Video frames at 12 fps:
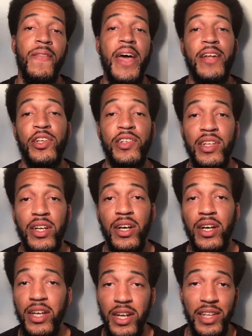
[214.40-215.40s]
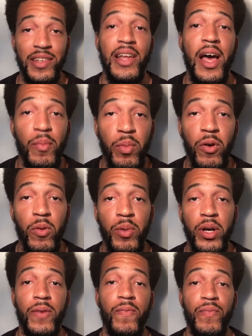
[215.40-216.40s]
That's just an example,
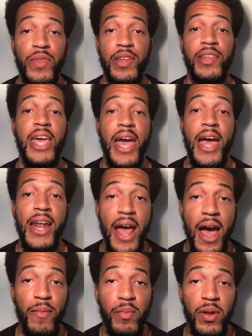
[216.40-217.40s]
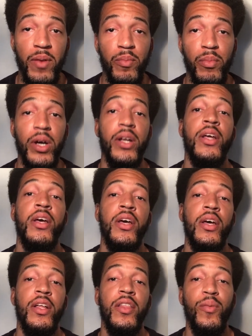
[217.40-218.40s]
but this can happen. But
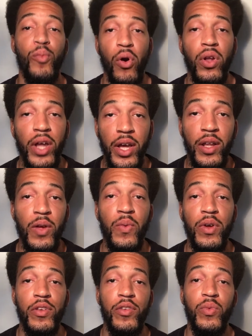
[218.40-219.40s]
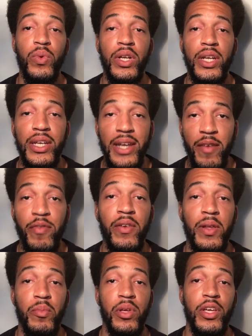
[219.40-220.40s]
the more likely ones would
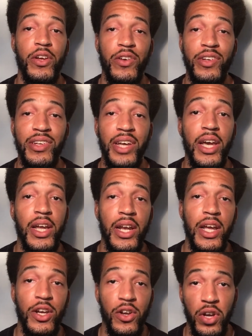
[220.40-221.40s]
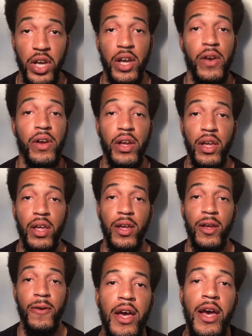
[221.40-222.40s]
definitely be your sight and your hearing.
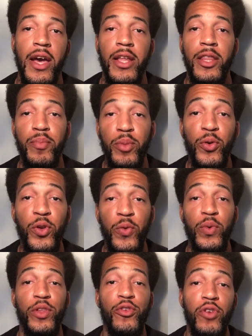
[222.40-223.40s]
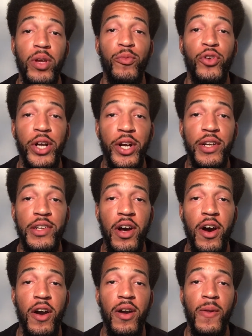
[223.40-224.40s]
The beauty with dream triggers
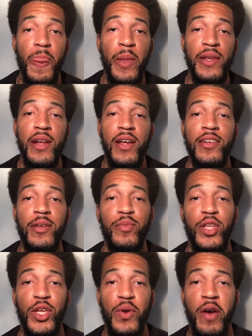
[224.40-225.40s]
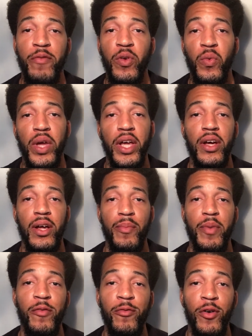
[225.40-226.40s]
are, it's not something you have to wake
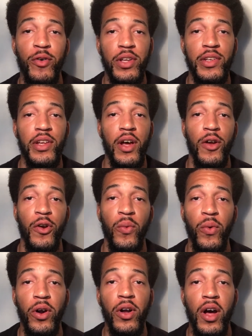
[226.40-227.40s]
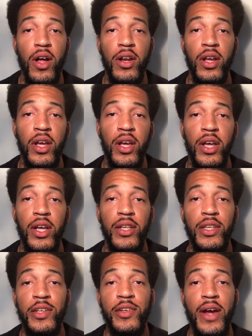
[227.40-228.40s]
up and focus on or work on.
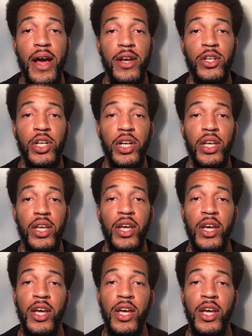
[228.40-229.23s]
These are actually,